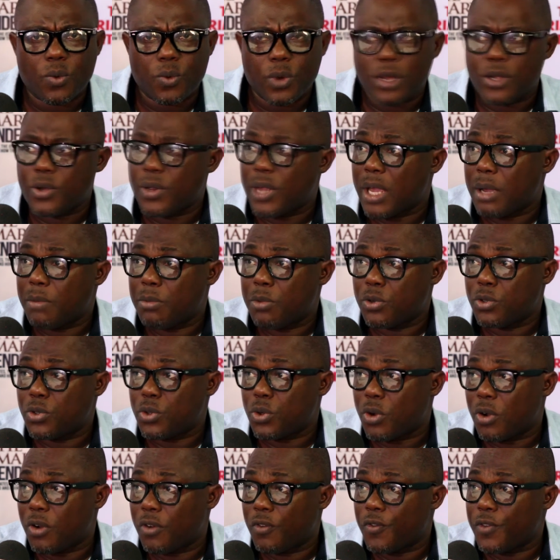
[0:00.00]
when you're able
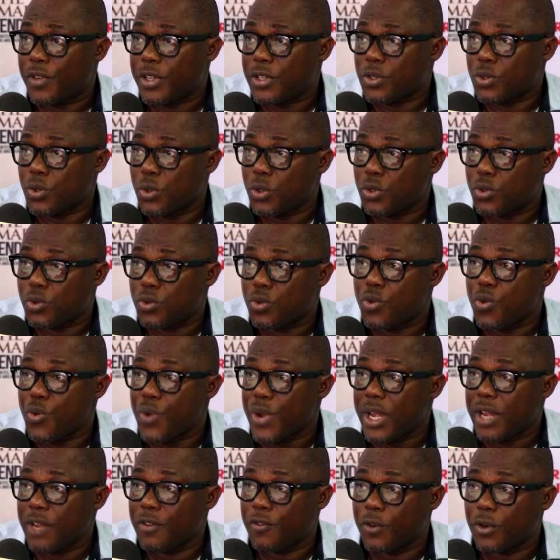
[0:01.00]
to convince those who
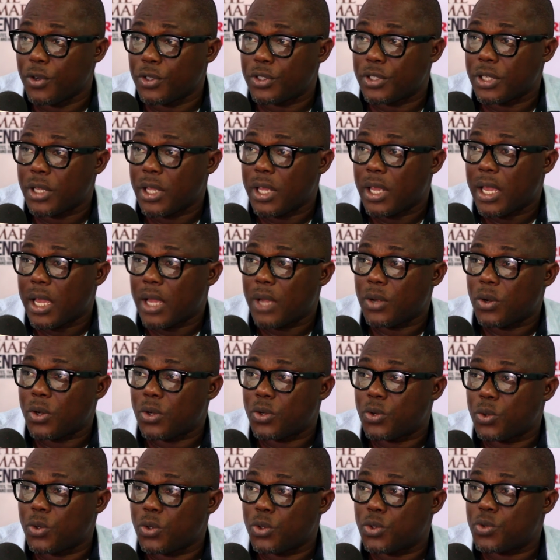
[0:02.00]
really vote and
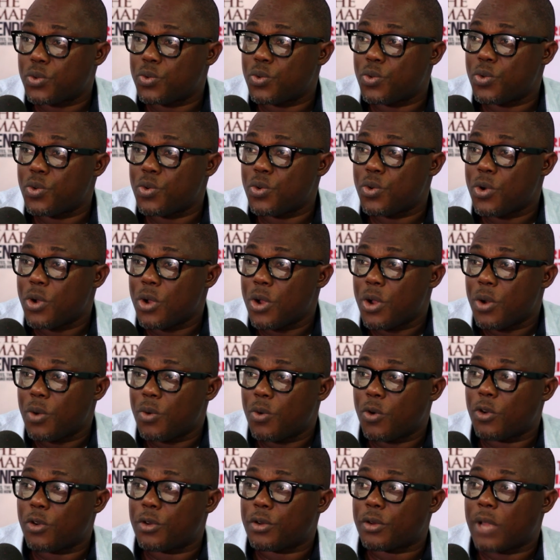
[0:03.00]
not those who
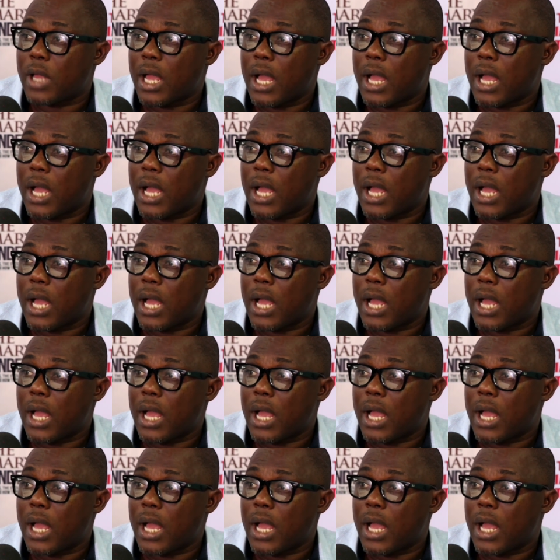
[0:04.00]
would